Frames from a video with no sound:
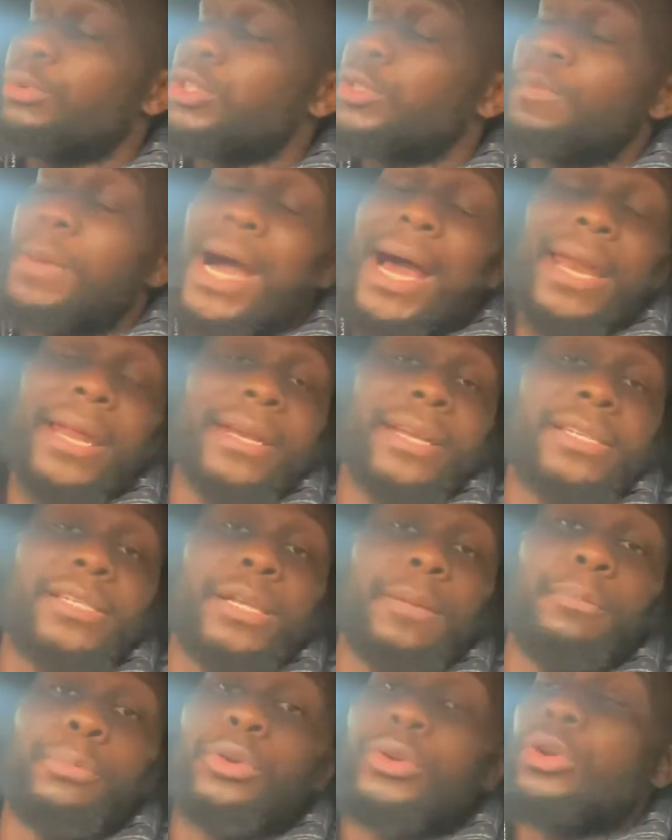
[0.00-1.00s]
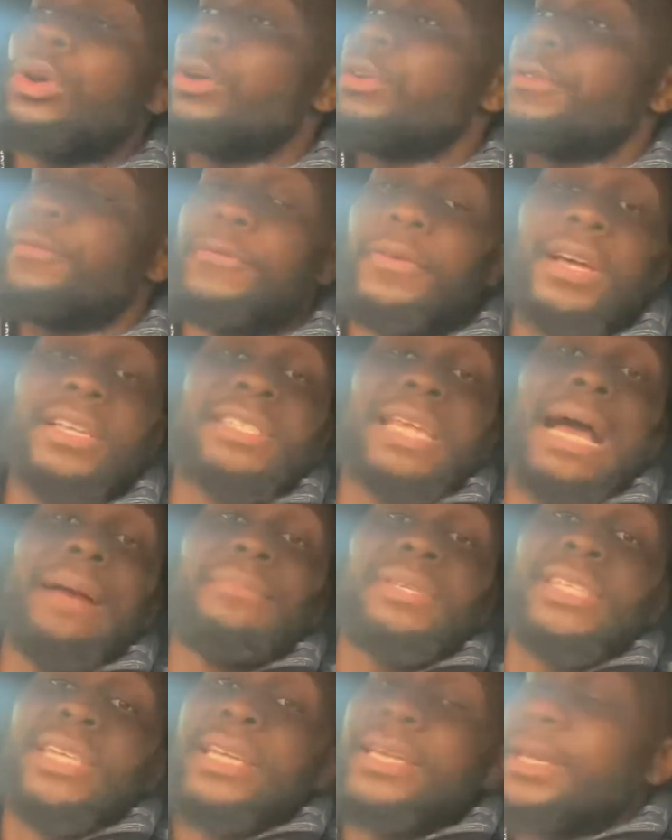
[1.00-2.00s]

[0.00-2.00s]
smile and a simple nod. First time seeing